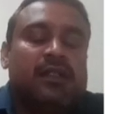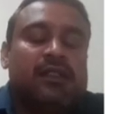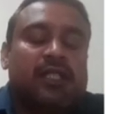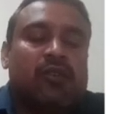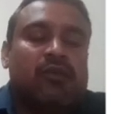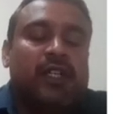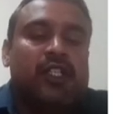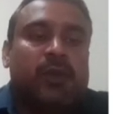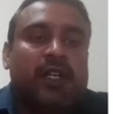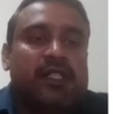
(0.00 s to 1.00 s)
sound
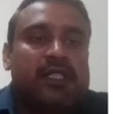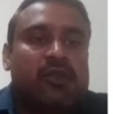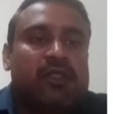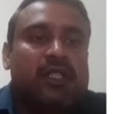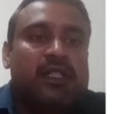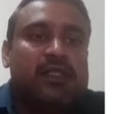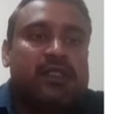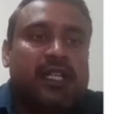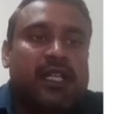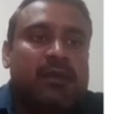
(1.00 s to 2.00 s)
waves passing through the
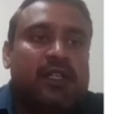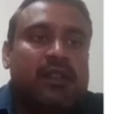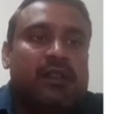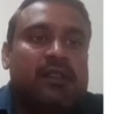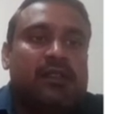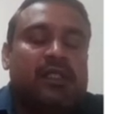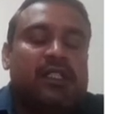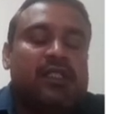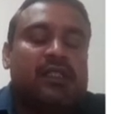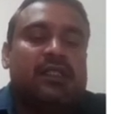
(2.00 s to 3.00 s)
sample,
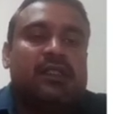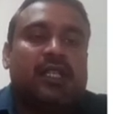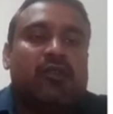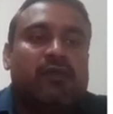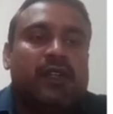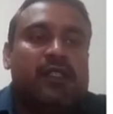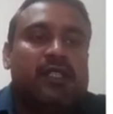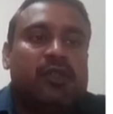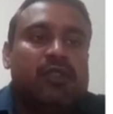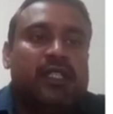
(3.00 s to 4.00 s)
this sound waves
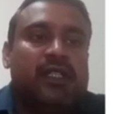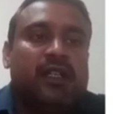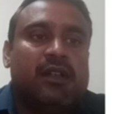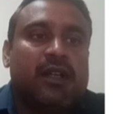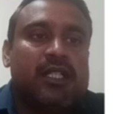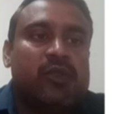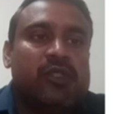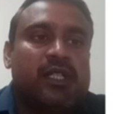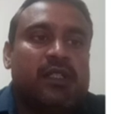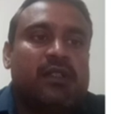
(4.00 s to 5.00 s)
using a transducer,